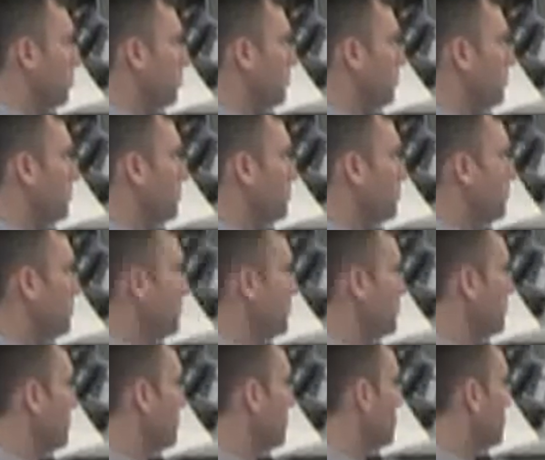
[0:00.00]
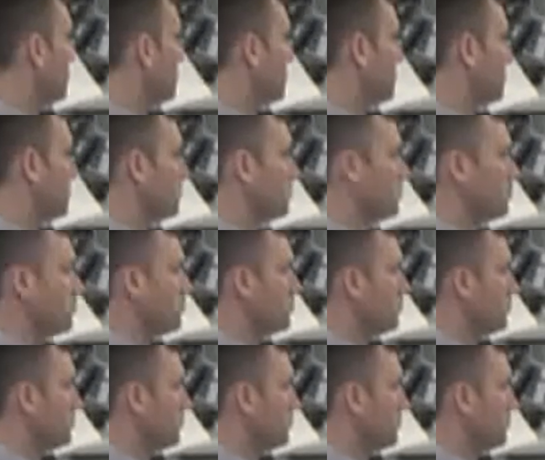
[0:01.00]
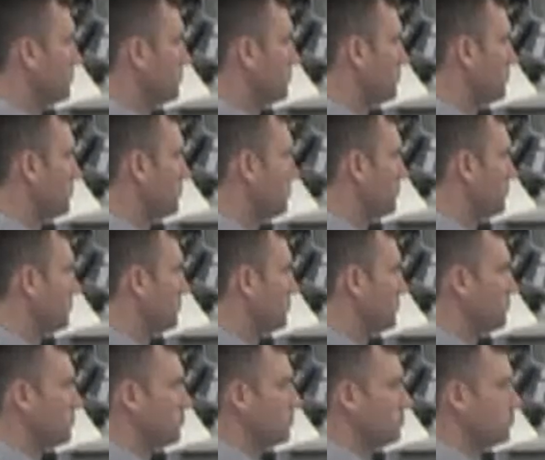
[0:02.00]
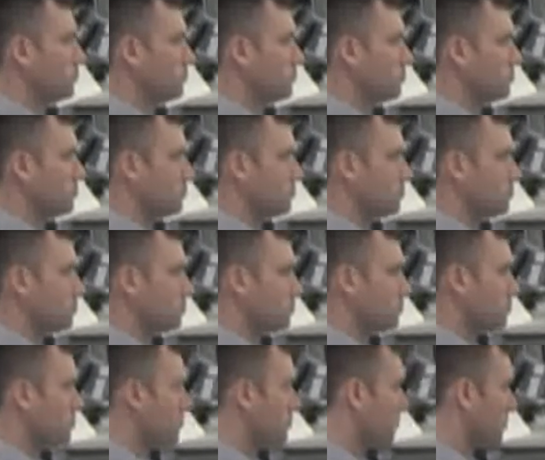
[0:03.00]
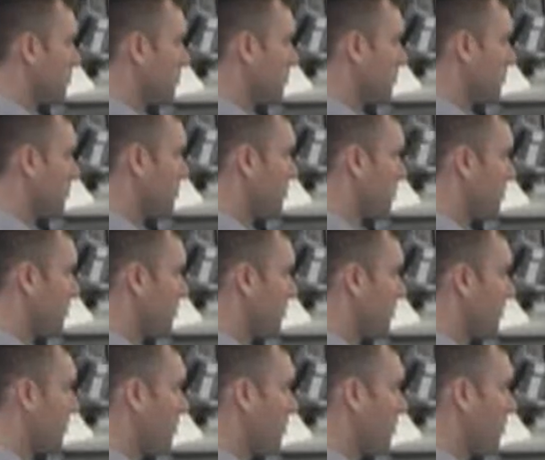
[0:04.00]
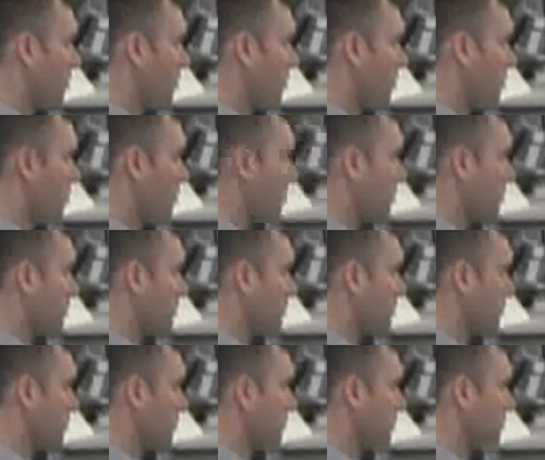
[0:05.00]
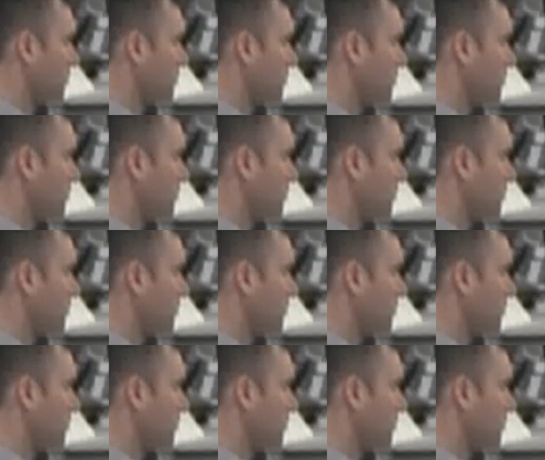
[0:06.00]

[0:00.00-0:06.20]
(silent)